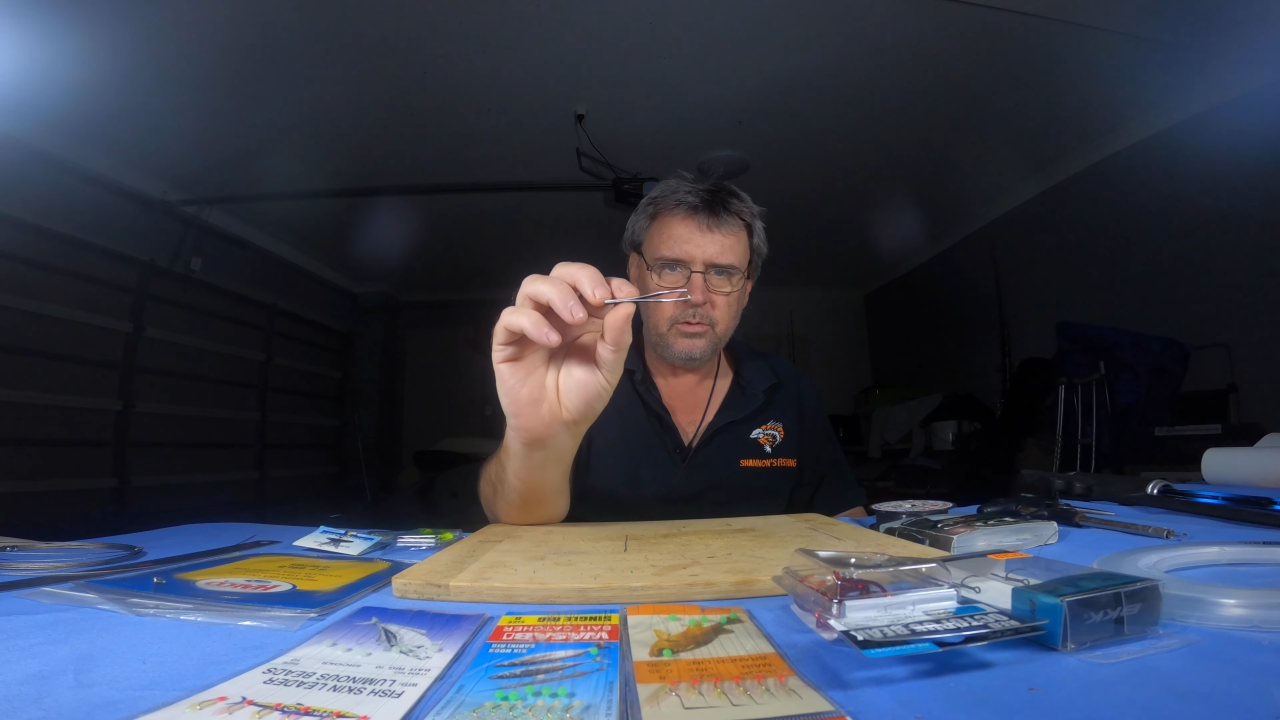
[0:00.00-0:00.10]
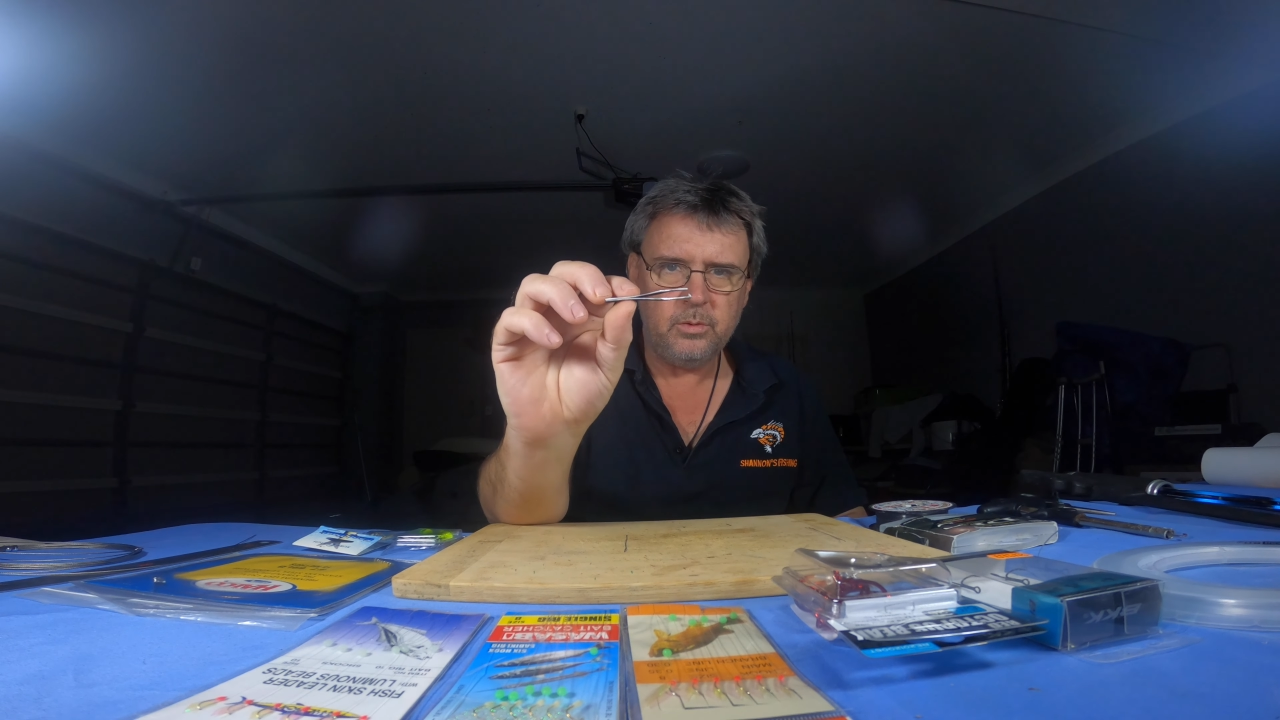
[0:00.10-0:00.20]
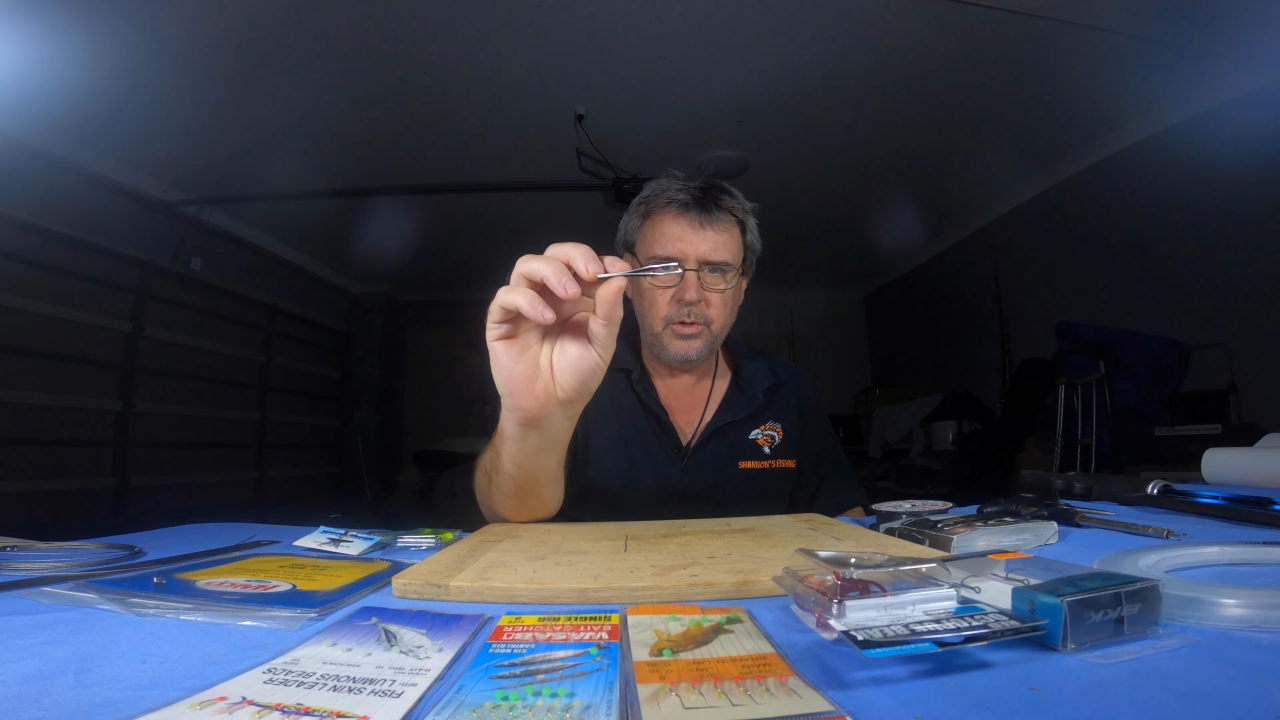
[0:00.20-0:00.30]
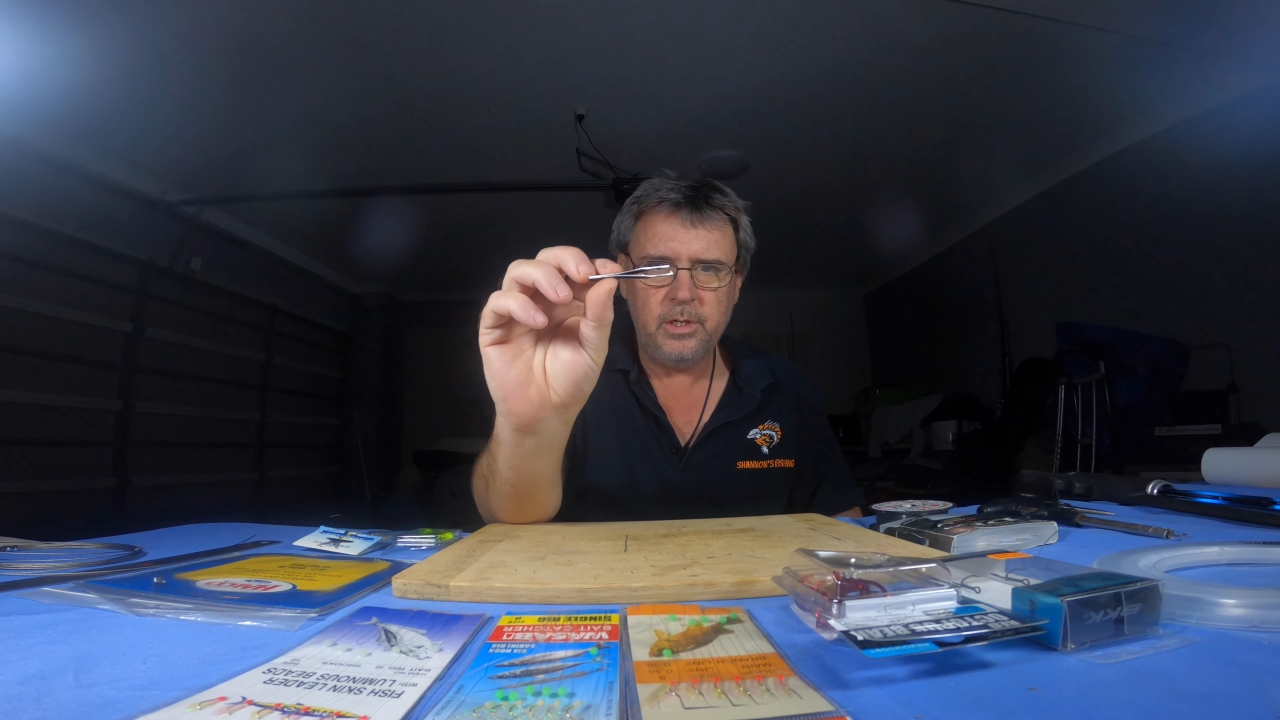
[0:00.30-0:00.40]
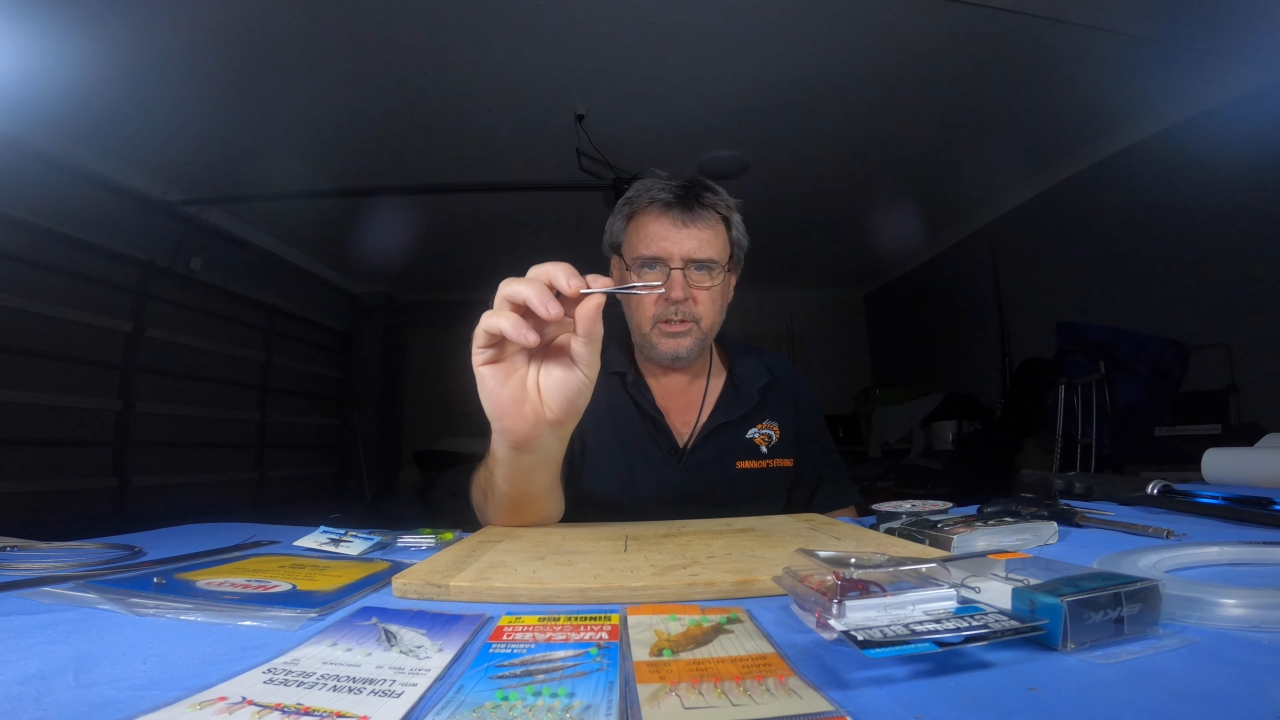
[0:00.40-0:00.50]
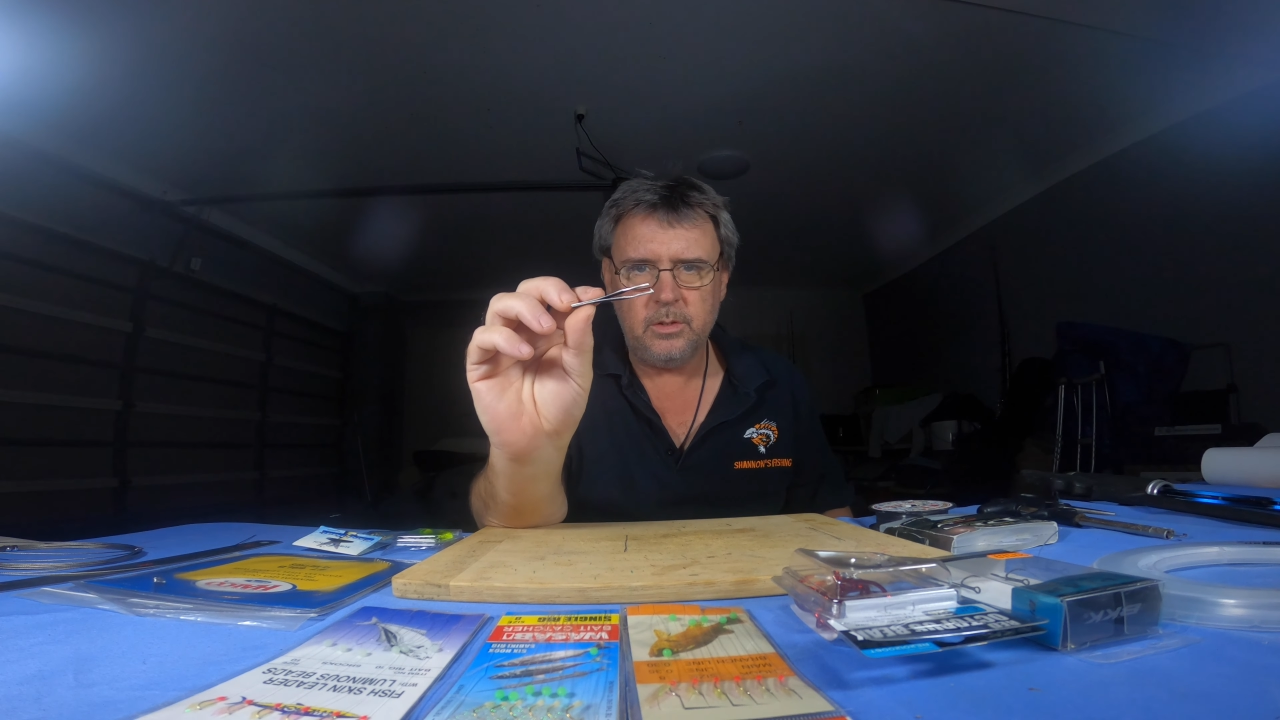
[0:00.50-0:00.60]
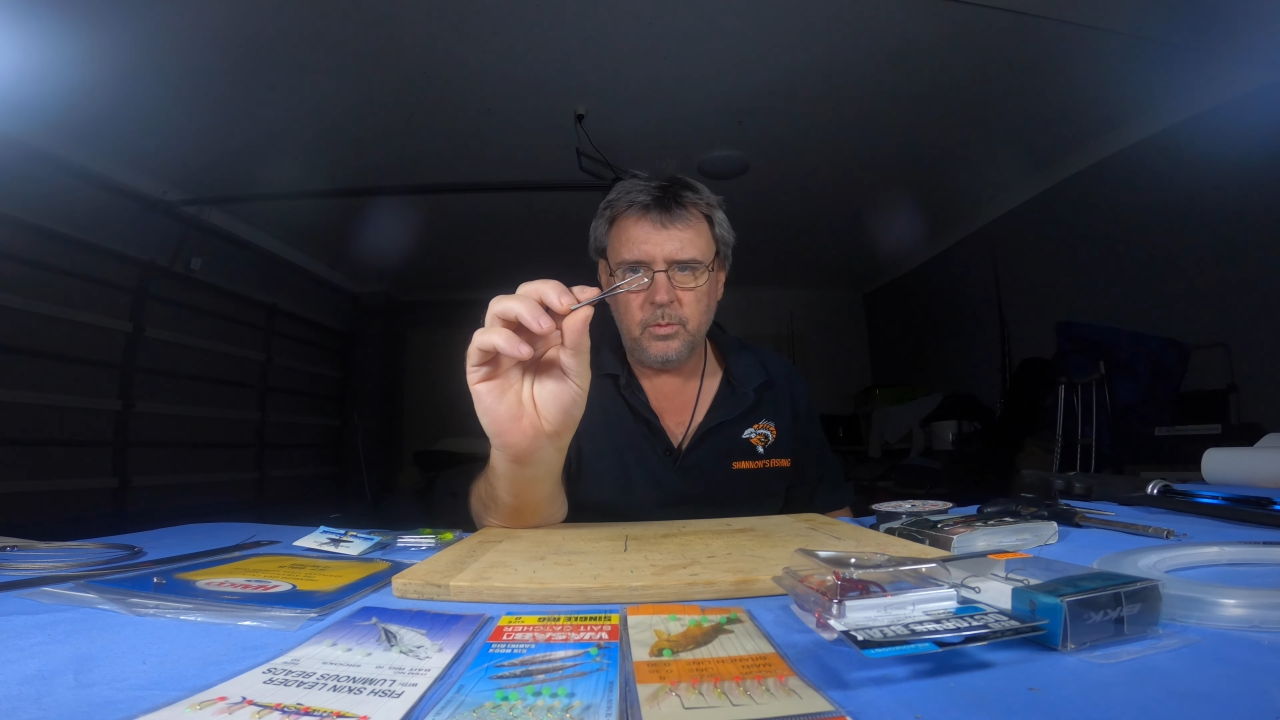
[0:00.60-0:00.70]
tweezers.